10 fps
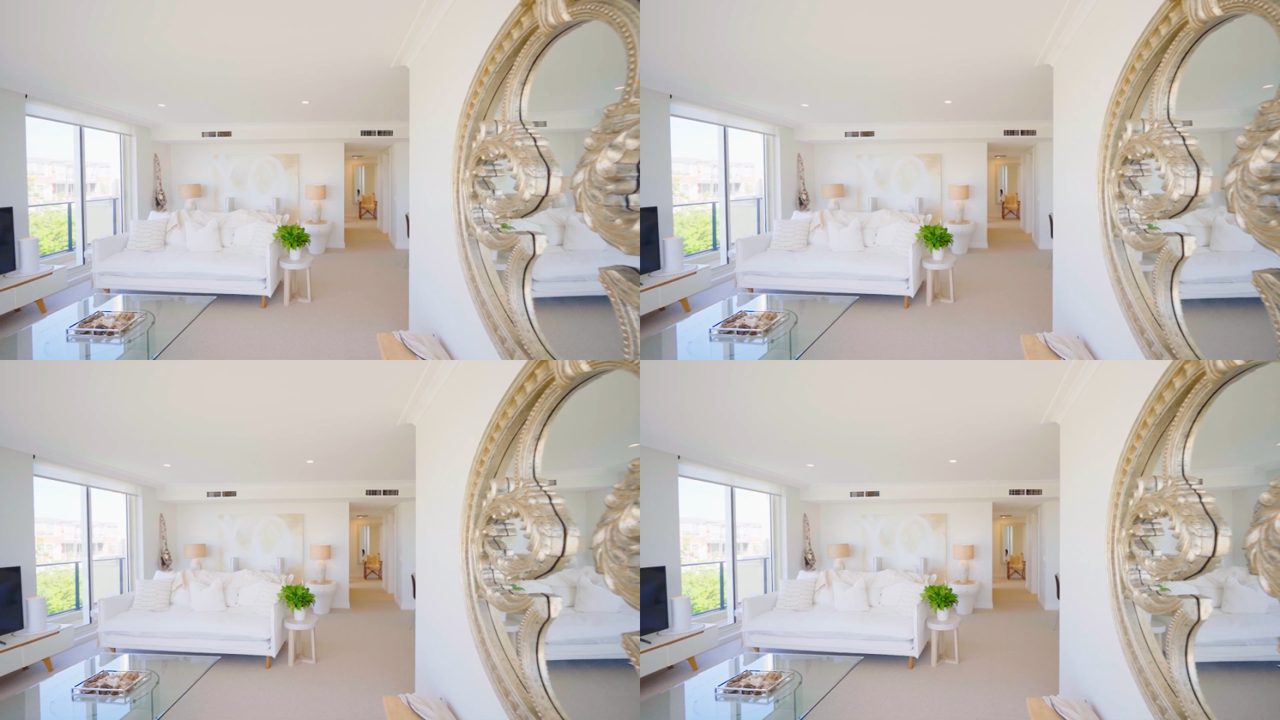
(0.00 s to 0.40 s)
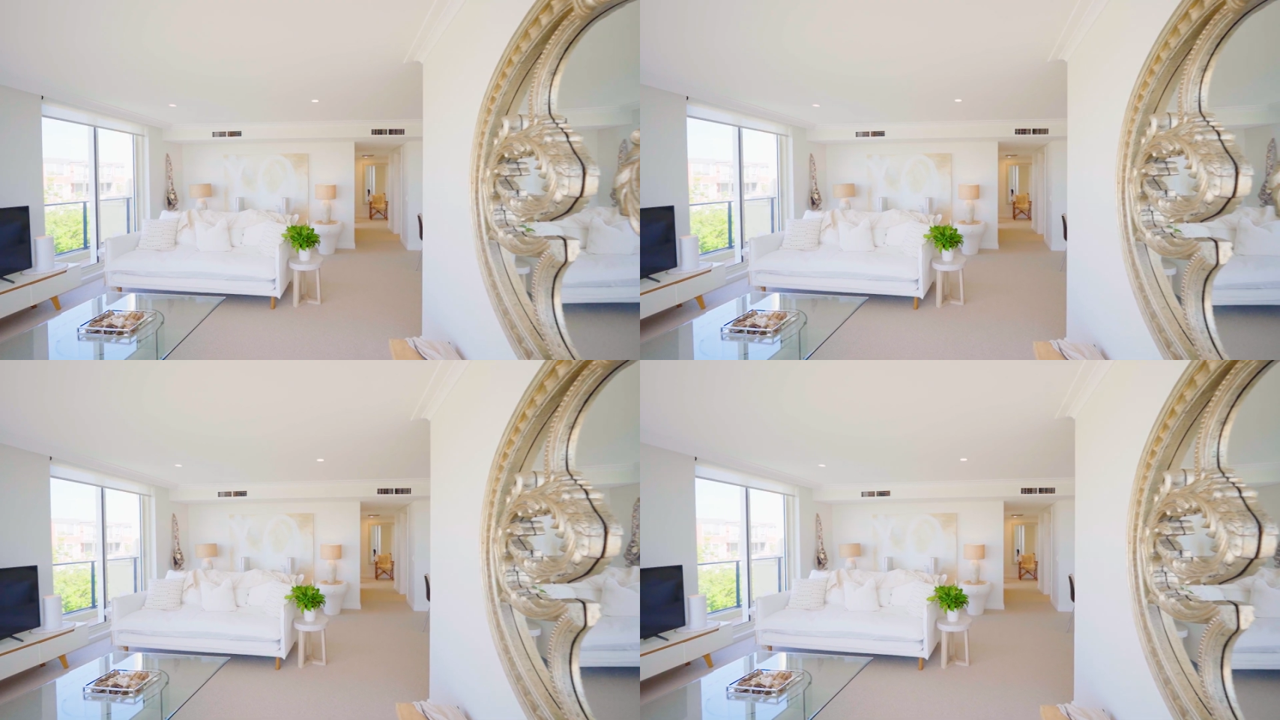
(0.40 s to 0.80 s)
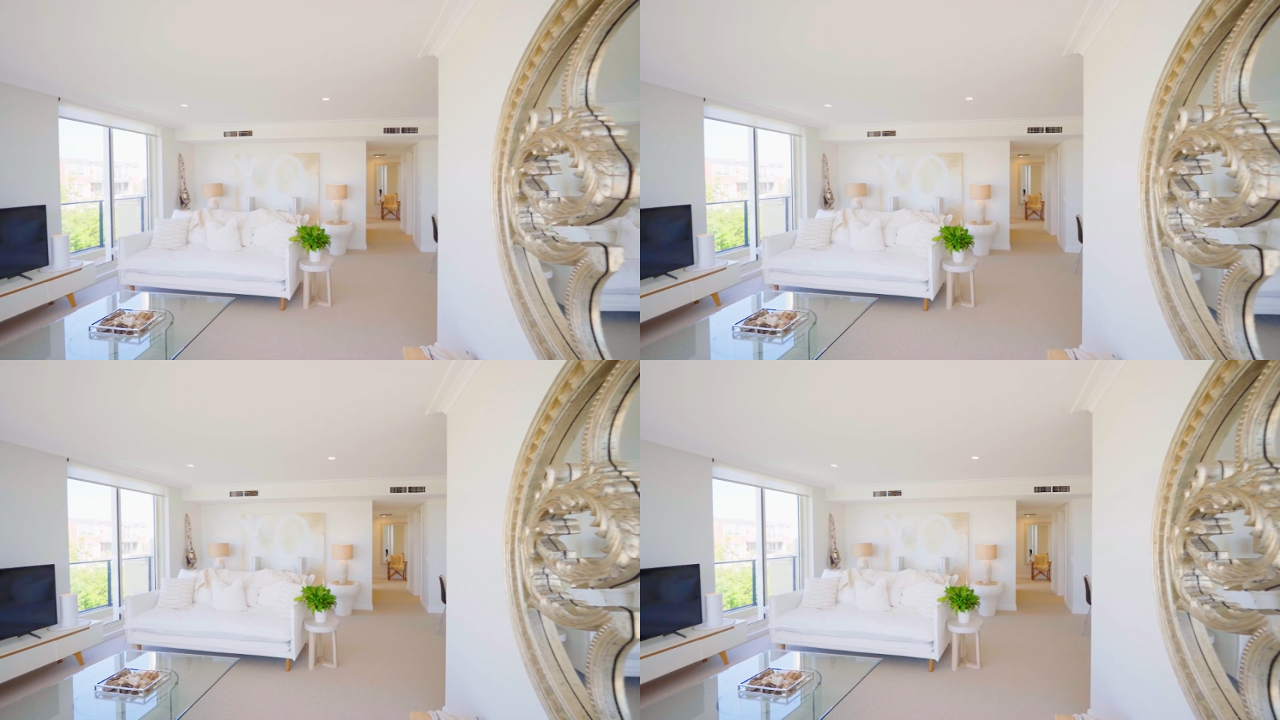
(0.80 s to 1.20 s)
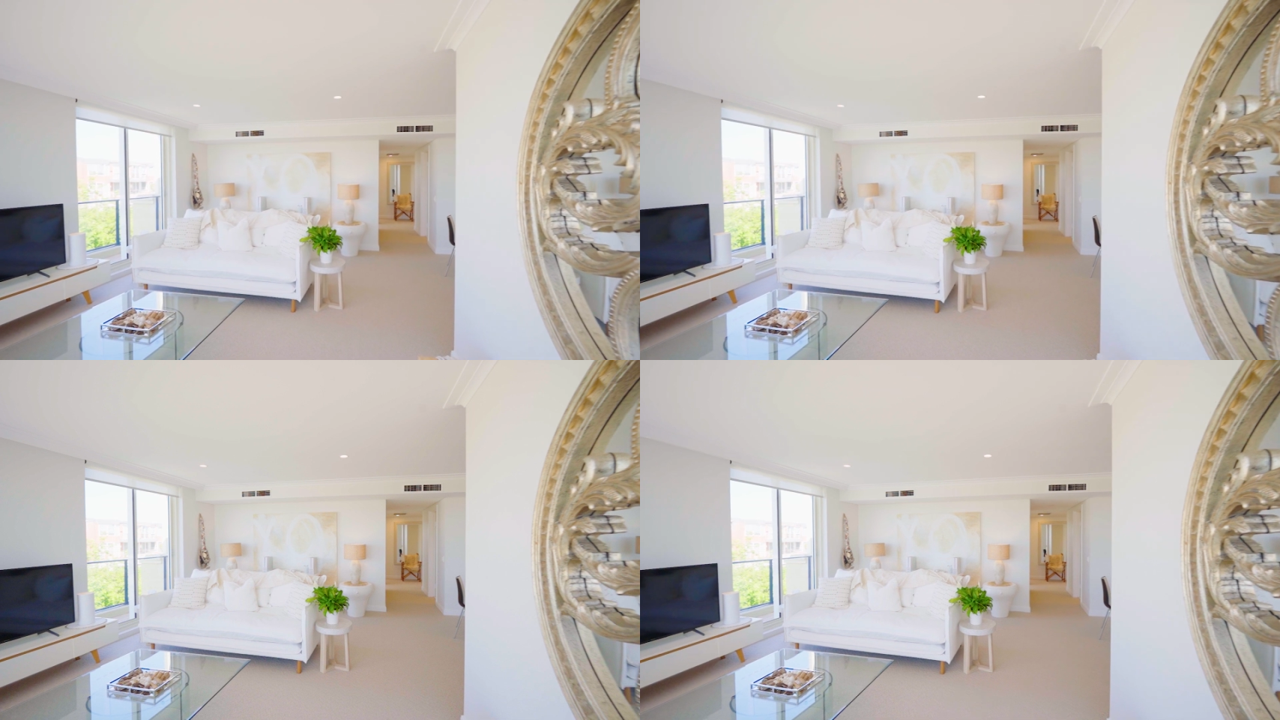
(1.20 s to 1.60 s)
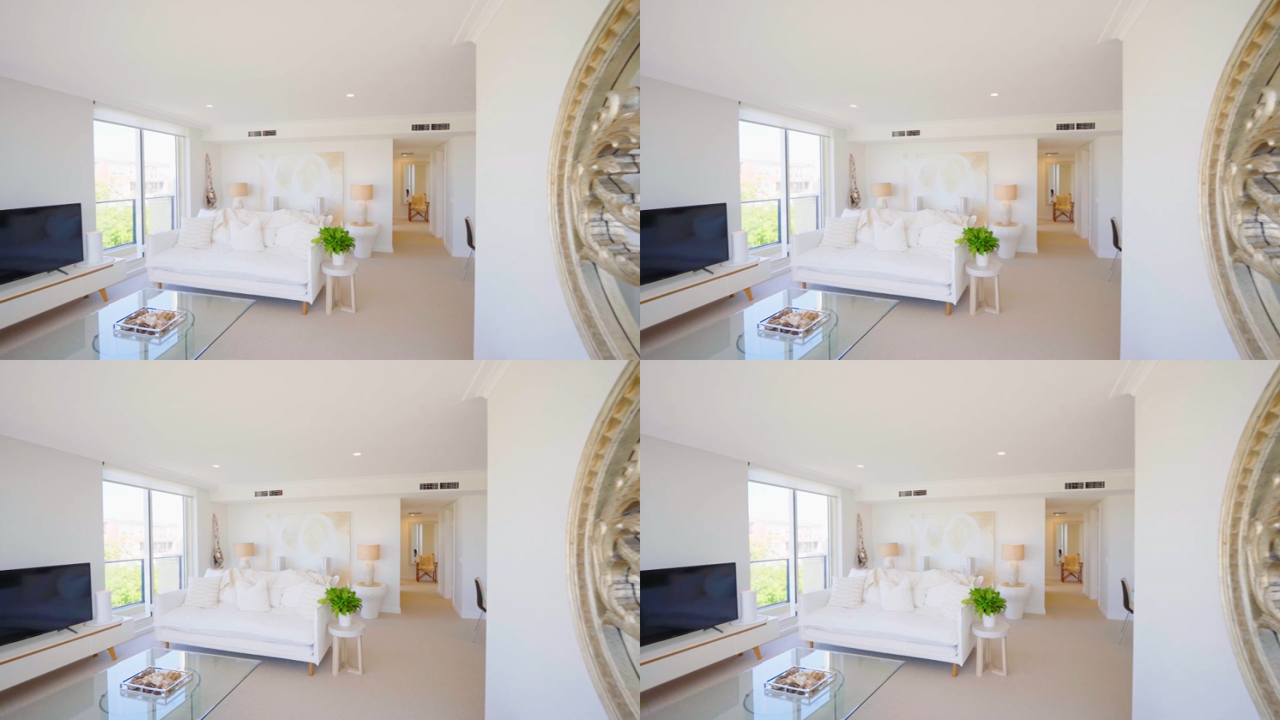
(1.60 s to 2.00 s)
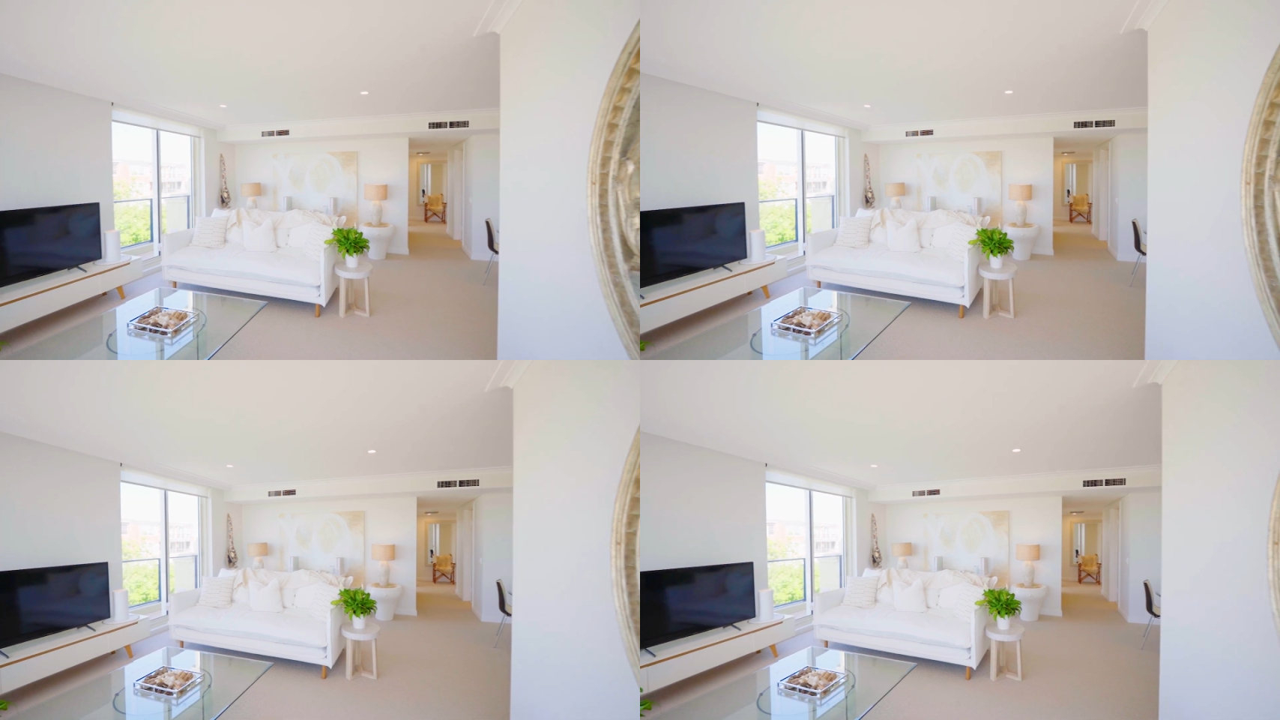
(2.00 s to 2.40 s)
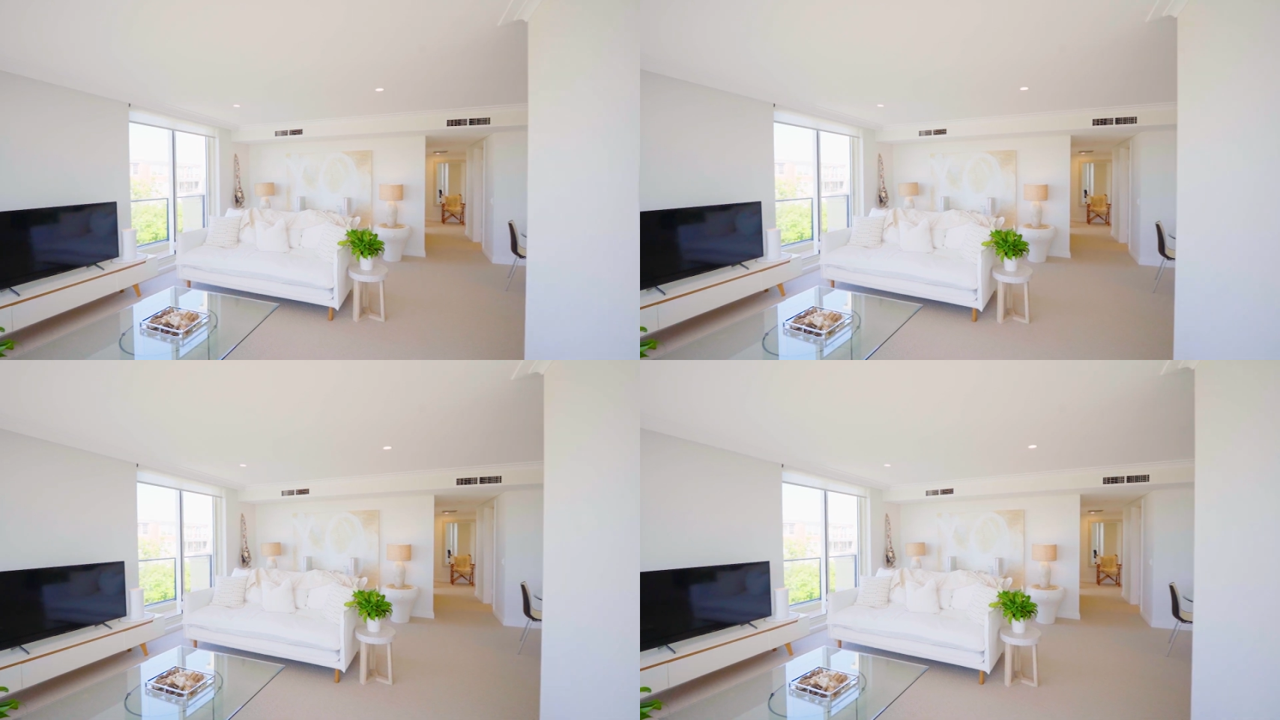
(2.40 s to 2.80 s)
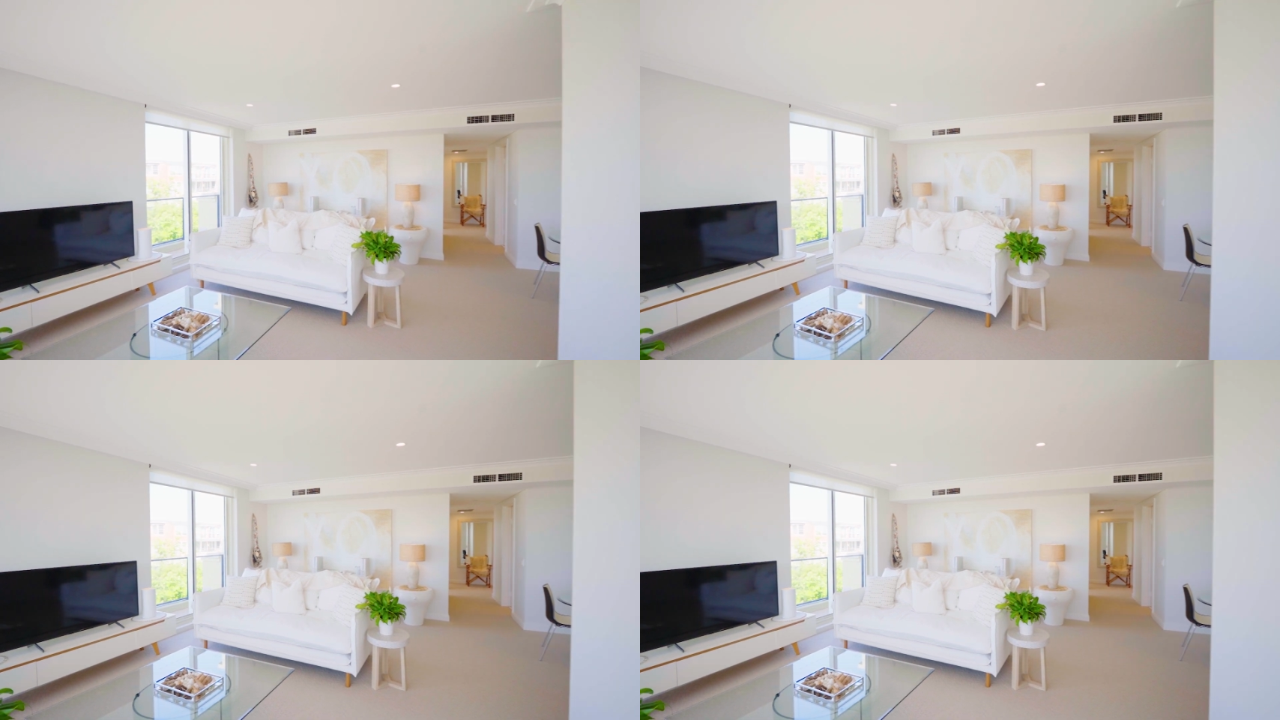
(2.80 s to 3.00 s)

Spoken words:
Nobody's mouth can be seen.